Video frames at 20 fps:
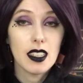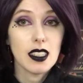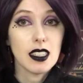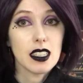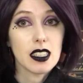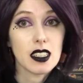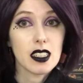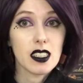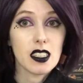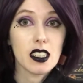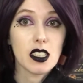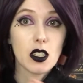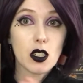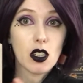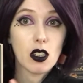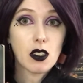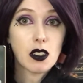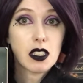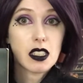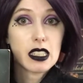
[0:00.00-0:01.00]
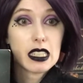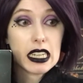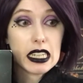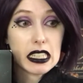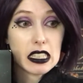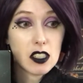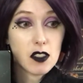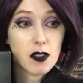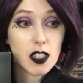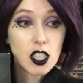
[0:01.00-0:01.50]
This is an adult
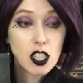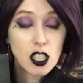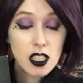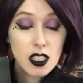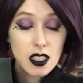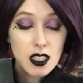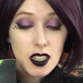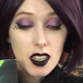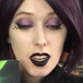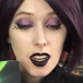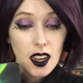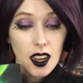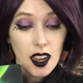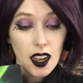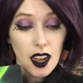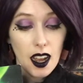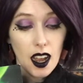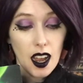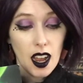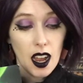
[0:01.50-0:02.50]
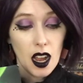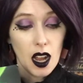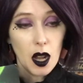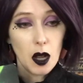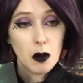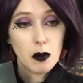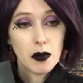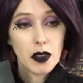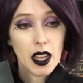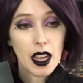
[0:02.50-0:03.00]
science fiction,
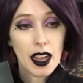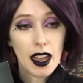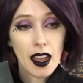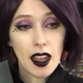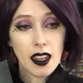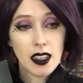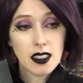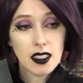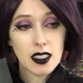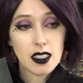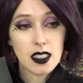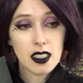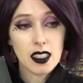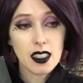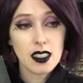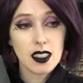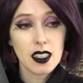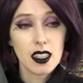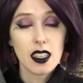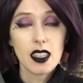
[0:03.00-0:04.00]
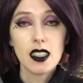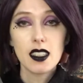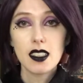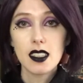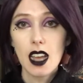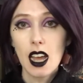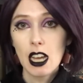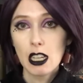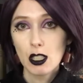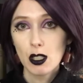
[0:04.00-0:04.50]
and this is
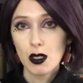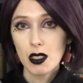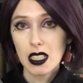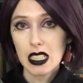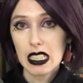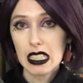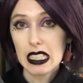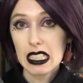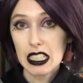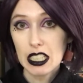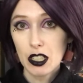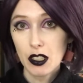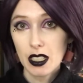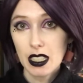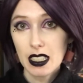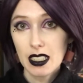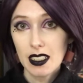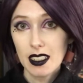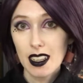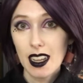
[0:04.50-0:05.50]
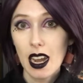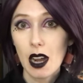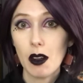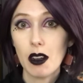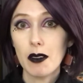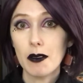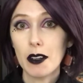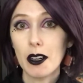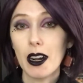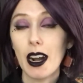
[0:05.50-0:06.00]
actually a series.
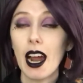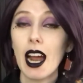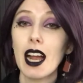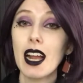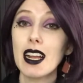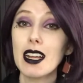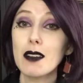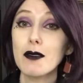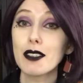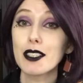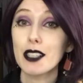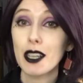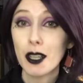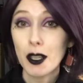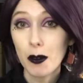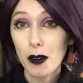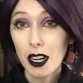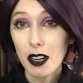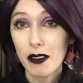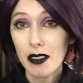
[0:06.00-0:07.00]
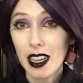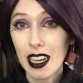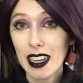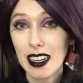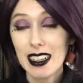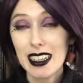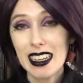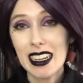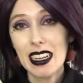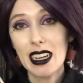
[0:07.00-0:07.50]
However, I was unaware of
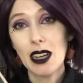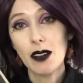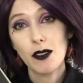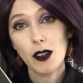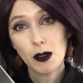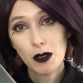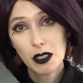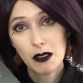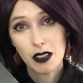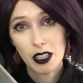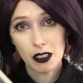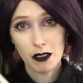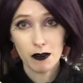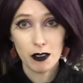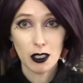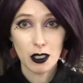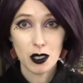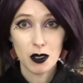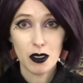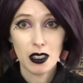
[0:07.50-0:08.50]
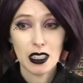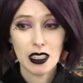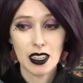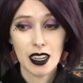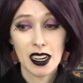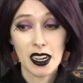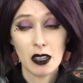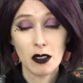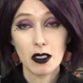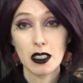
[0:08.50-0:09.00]
that, and I've only read the first one,
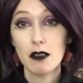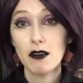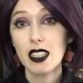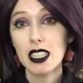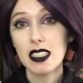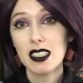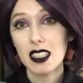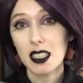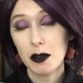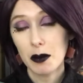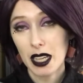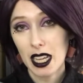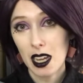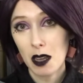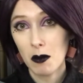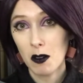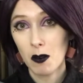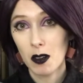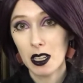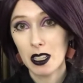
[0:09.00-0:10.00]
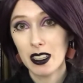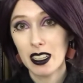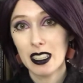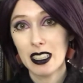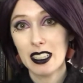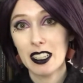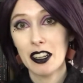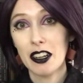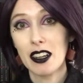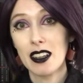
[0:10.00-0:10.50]
and I only recently became aware
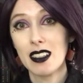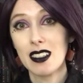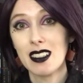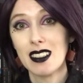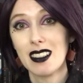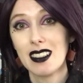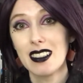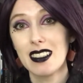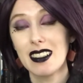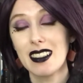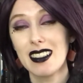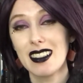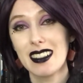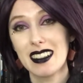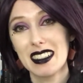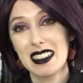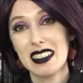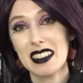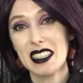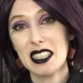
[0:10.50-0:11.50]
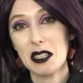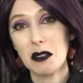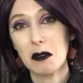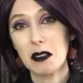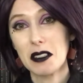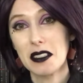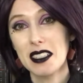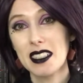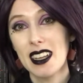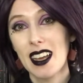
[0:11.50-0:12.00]
that there are
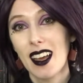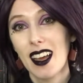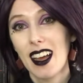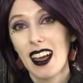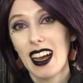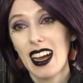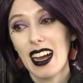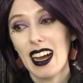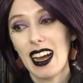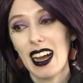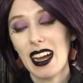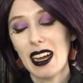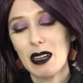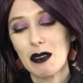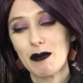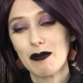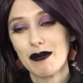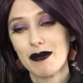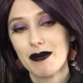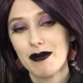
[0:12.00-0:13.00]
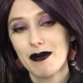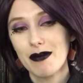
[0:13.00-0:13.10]
sequels. I